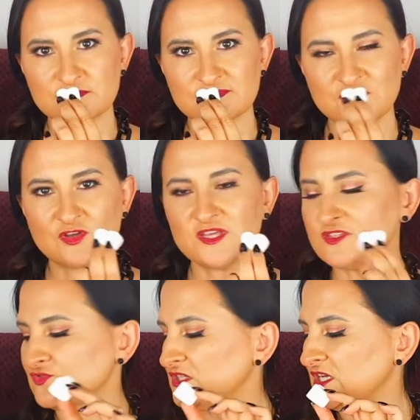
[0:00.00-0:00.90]
Oh, that's
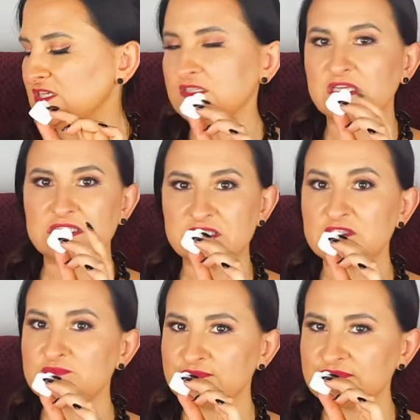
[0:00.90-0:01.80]
really nice.
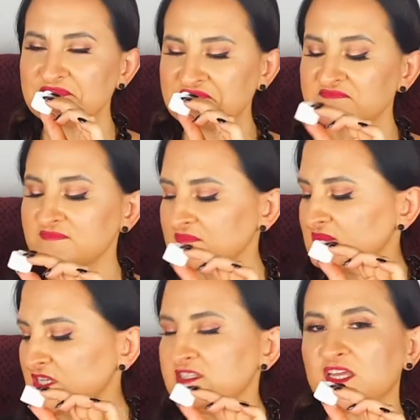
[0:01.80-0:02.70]

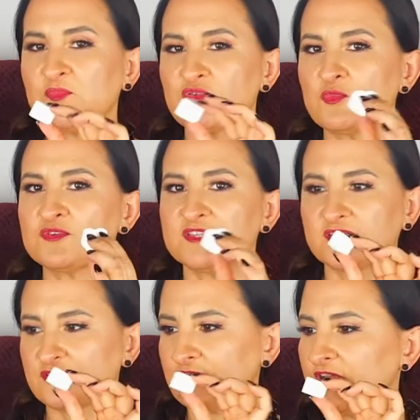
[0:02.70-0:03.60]
That's like a proper
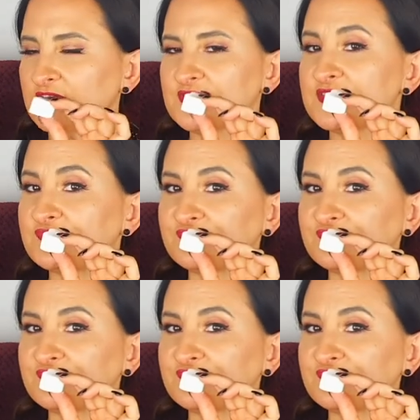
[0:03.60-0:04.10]
sexy fragrance.